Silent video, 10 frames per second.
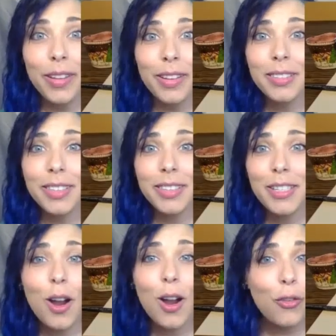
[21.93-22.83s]
What you'll
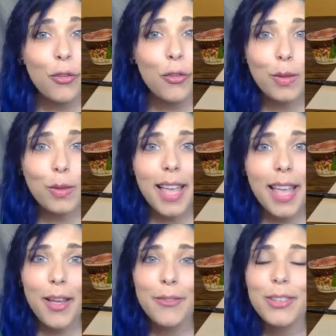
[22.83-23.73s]
need are a full
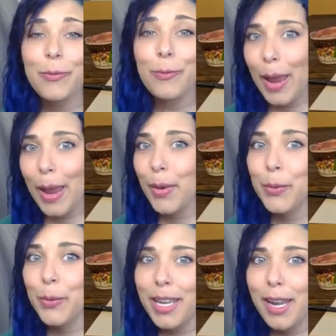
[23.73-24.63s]
set of
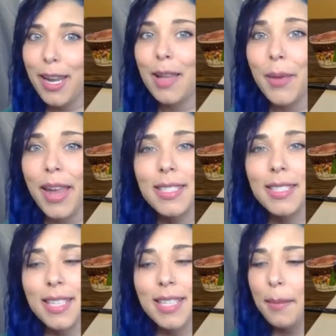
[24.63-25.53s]
rainbow neon
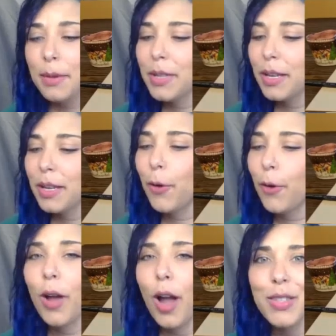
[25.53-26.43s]
paints. I'm using
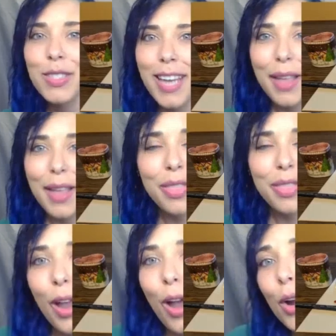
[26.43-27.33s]
Folk Art today.
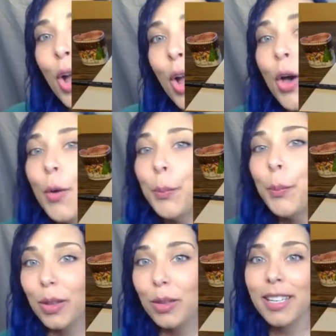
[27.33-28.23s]
They are
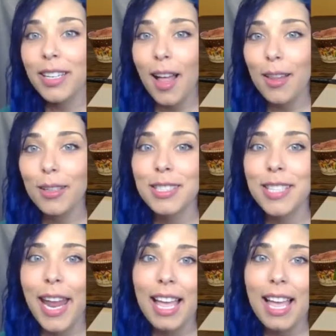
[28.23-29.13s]
brilliant
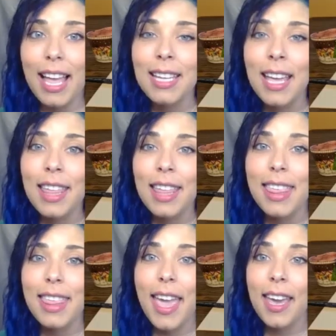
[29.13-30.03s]
colors and
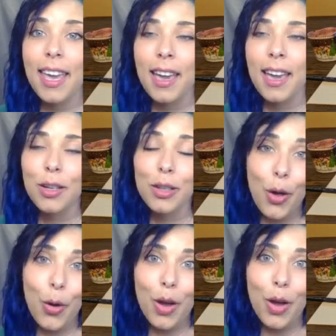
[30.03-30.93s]
they
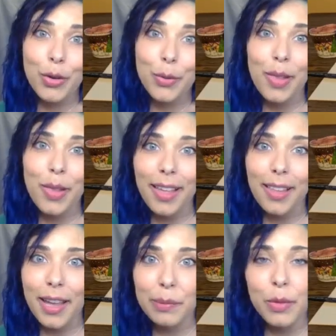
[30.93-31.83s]
glow under
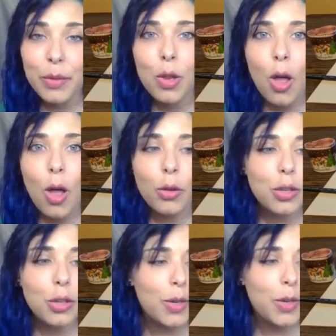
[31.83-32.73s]
black light. You'll
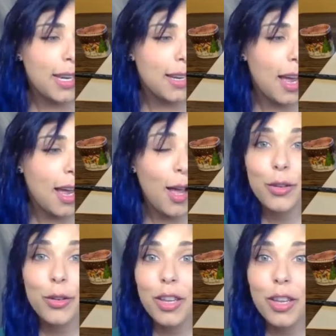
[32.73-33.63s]
also need a
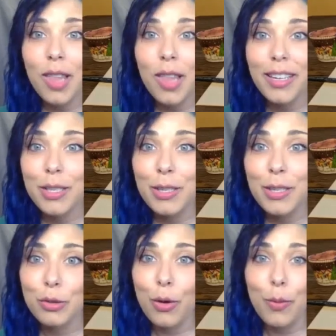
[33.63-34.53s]
color that you'd like
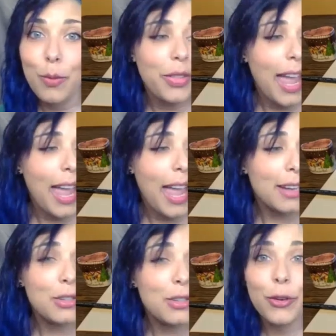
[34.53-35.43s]
to use around the
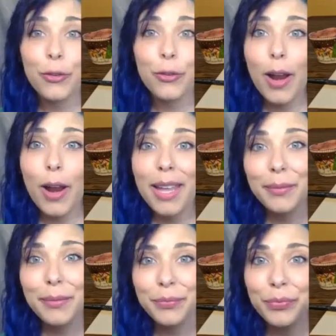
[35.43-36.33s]
edge for
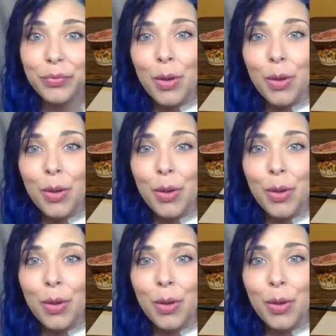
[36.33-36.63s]
framing,